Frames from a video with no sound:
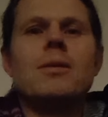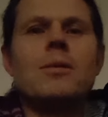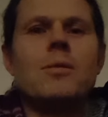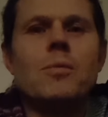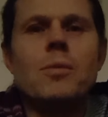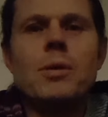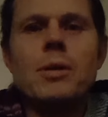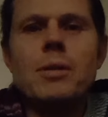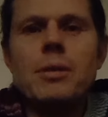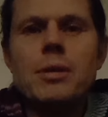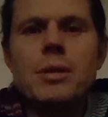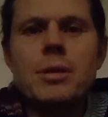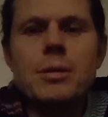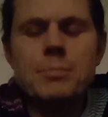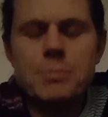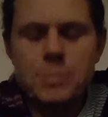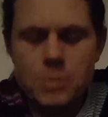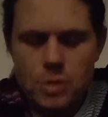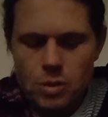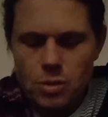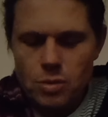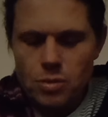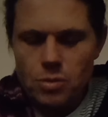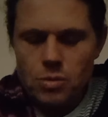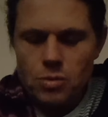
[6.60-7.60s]
Welcome
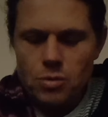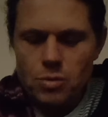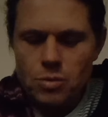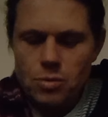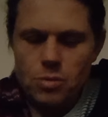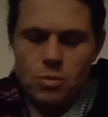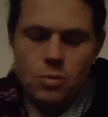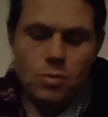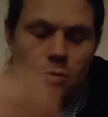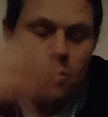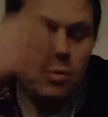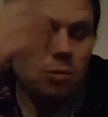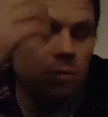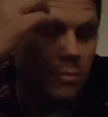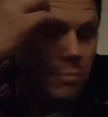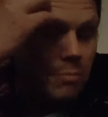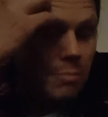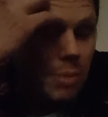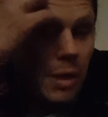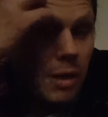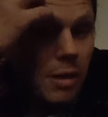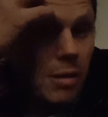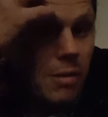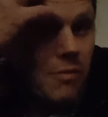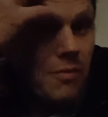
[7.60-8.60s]
to
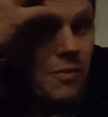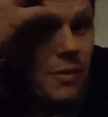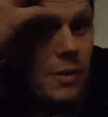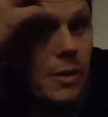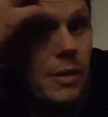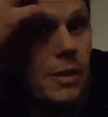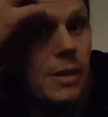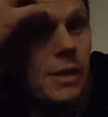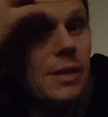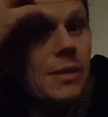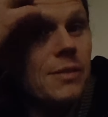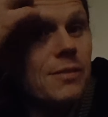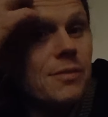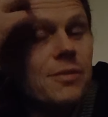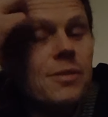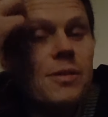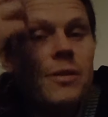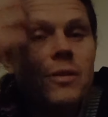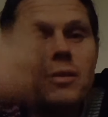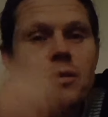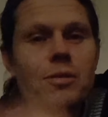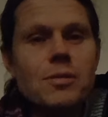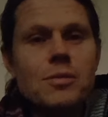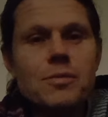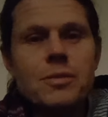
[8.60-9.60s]
part five
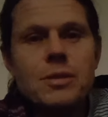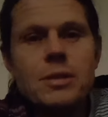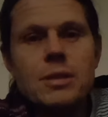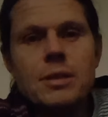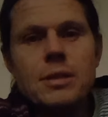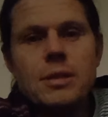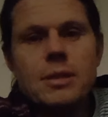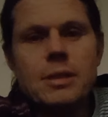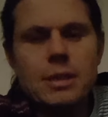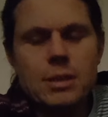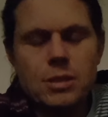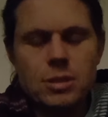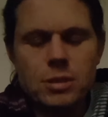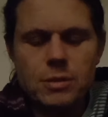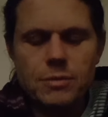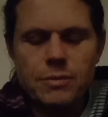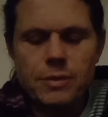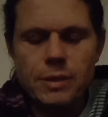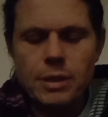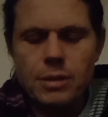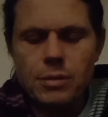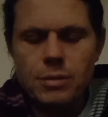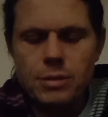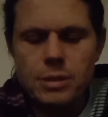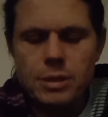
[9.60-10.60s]
of the
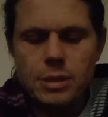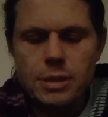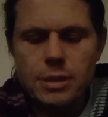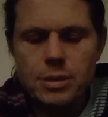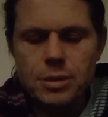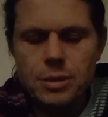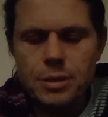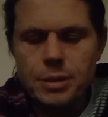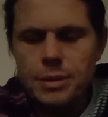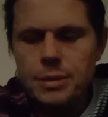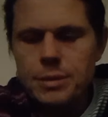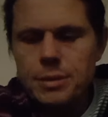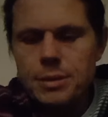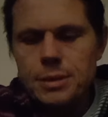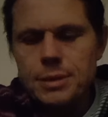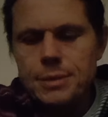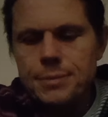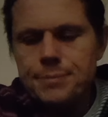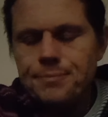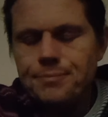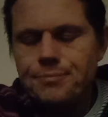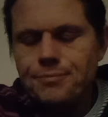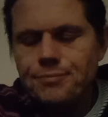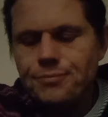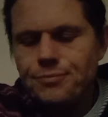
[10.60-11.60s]
Ashtavakra teachings,
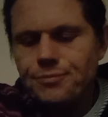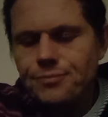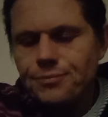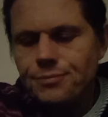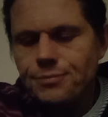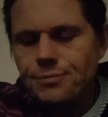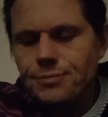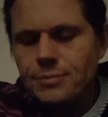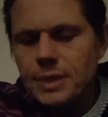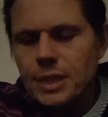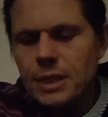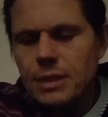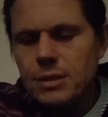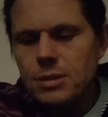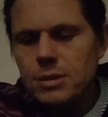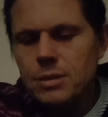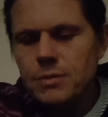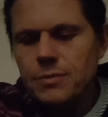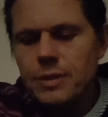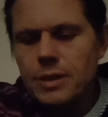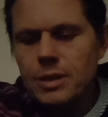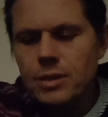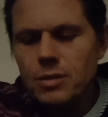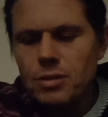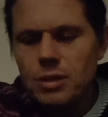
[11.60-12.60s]

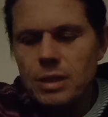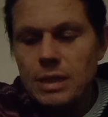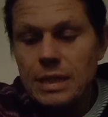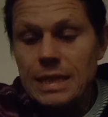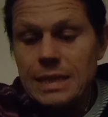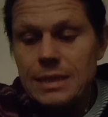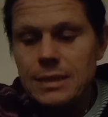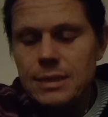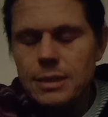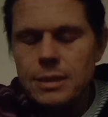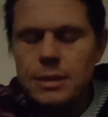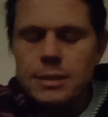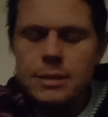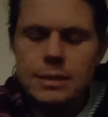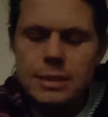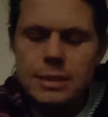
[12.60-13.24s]
Ashtavakra Gita